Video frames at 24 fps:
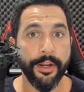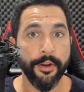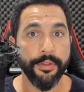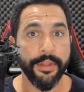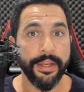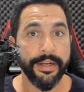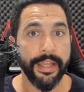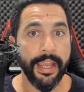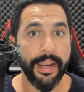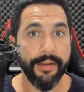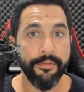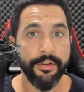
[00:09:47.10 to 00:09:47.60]
I know
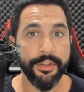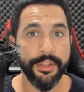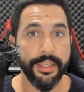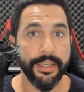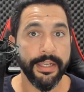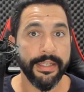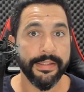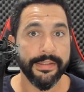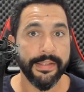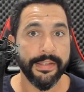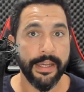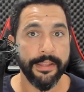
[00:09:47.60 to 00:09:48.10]
that
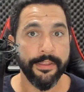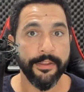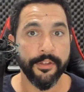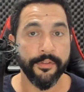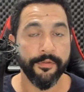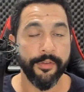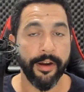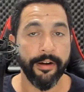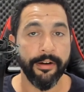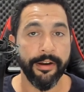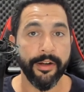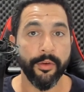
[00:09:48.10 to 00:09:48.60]
everything inside this
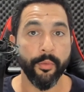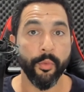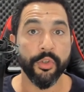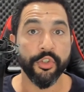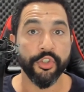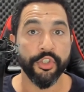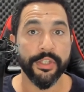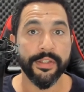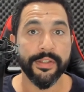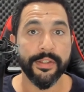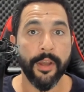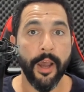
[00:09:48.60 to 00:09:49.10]
variant was
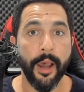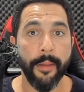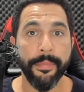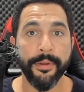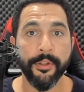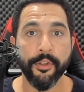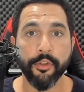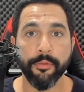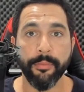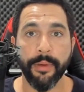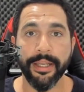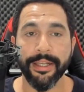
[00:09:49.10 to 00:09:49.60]
just
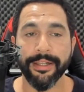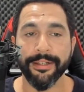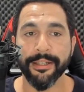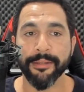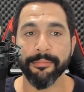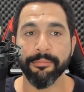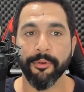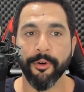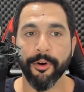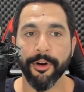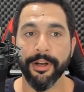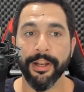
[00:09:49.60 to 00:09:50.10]
copied to my
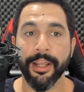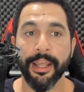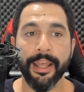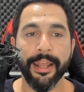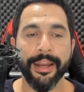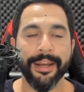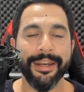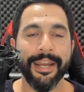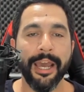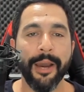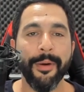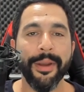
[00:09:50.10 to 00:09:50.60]
clipboard.
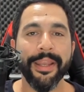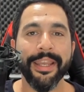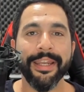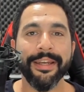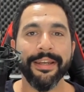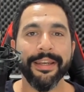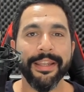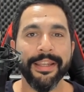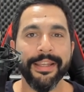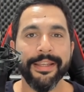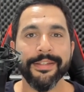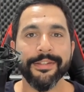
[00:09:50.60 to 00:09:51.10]
Now I
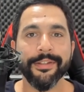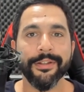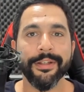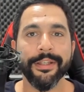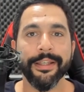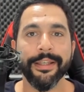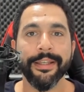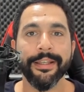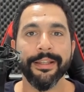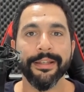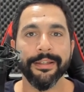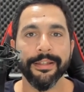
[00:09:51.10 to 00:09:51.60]
can
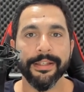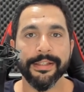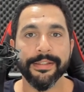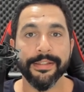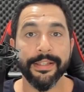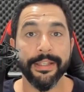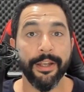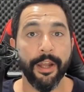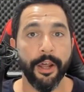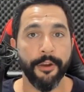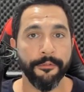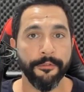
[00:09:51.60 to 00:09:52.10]
easily list
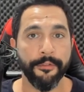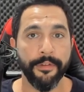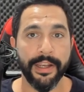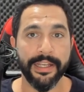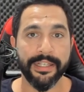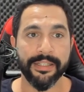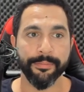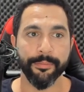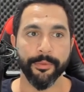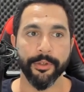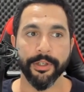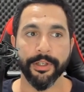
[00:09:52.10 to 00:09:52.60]
it on
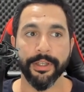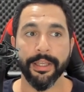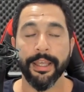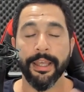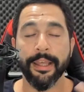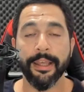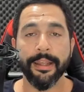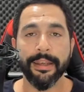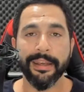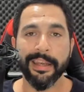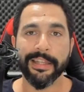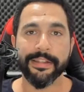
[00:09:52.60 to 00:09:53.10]
Facebook.
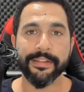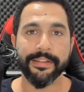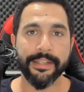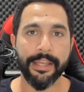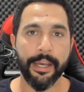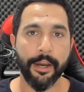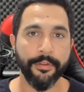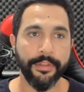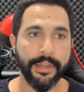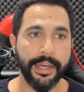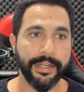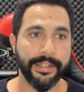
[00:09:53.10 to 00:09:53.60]
Let's see
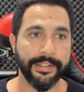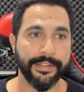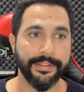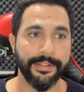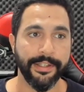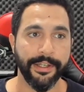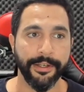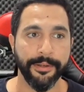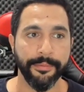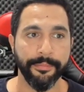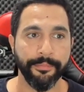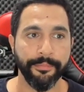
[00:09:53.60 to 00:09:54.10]
how that is done.